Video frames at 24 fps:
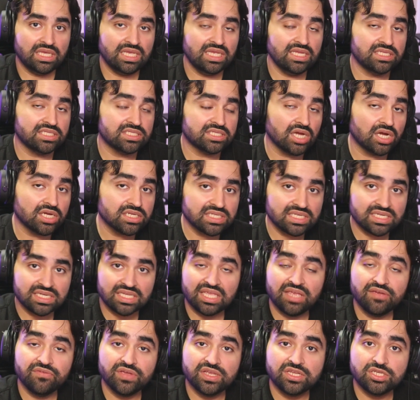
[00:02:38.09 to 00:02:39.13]
He doesn't
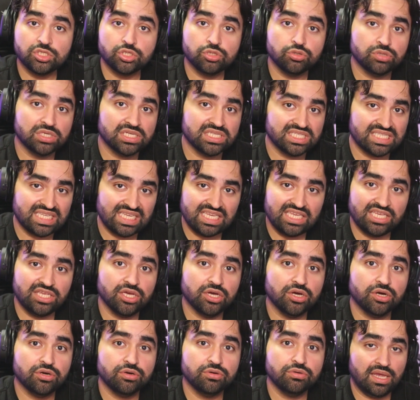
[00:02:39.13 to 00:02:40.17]
give into his
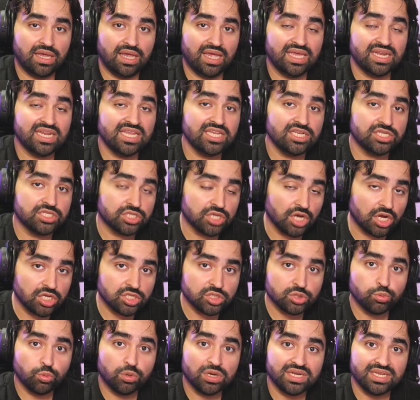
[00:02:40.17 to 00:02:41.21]
ego, and he
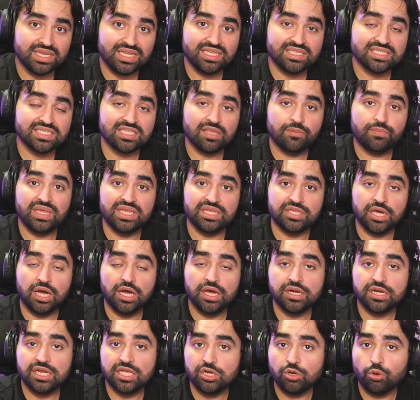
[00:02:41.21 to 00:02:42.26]
does what needs to be
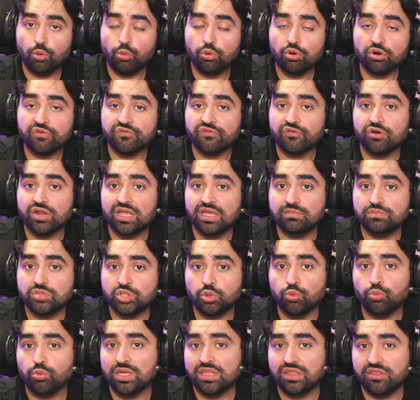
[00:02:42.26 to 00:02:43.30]
done in order for him to
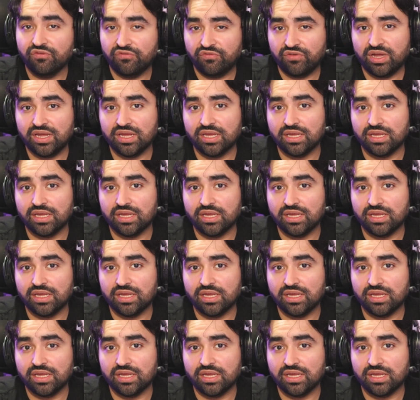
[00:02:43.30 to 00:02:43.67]
win the fight.